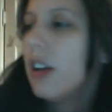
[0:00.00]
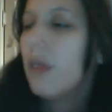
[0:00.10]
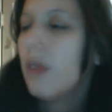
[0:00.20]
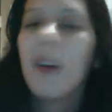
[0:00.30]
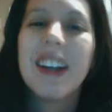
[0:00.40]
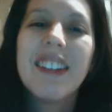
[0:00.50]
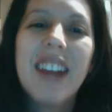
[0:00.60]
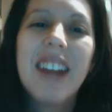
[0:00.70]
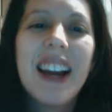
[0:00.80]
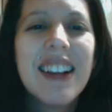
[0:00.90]
walking
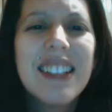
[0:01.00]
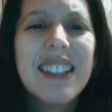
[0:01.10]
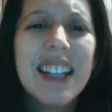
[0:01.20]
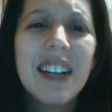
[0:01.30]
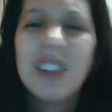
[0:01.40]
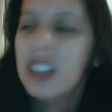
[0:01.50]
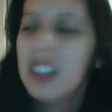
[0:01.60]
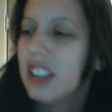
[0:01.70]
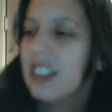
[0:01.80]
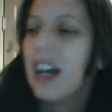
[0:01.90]
around, she
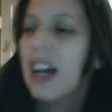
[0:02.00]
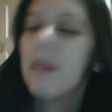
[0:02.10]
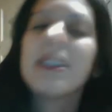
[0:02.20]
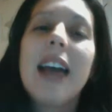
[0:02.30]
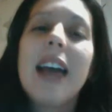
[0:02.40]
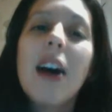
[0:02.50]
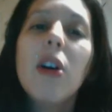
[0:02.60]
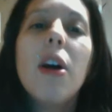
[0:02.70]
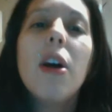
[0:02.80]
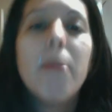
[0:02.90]
can help us out,
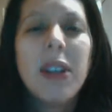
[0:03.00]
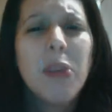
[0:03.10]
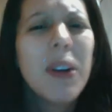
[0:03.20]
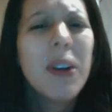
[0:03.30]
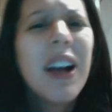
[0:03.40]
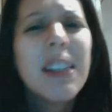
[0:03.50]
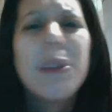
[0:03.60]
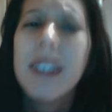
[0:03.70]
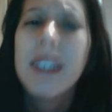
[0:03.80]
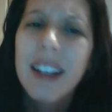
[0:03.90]
but we don't have to
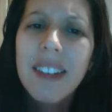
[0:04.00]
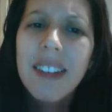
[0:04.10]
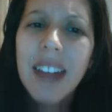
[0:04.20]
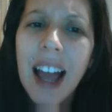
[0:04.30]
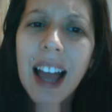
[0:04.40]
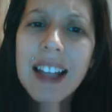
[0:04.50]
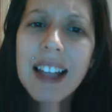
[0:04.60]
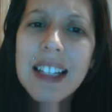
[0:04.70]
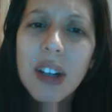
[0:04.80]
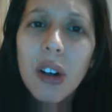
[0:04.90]
be yelled at
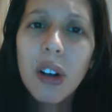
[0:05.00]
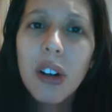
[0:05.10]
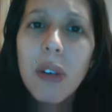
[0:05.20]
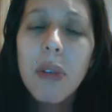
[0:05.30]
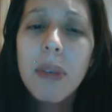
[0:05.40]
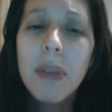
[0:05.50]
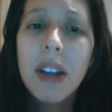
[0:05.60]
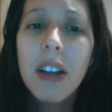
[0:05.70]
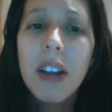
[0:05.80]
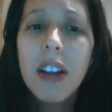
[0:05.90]
or
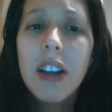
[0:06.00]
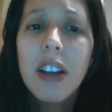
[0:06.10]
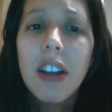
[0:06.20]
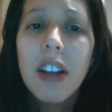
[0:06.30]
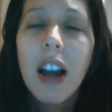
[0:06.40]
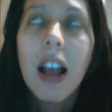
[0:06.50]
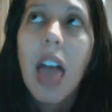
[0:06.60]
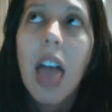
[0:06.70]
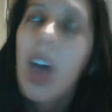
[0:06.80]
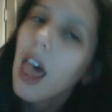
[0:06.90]

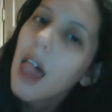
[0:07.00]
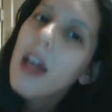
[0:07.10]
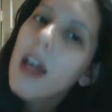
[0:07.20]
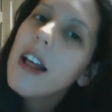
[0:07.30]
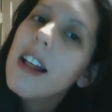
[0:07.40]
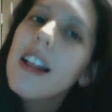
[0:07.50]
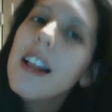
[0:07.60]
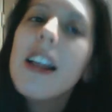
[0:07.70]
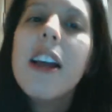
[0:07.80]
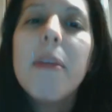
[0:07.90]
uh,
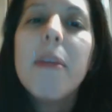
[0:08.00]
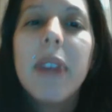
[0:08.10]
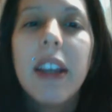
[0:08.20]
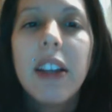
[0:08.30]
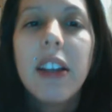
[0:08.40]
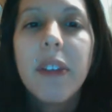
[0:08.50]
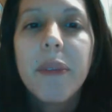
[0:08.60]
being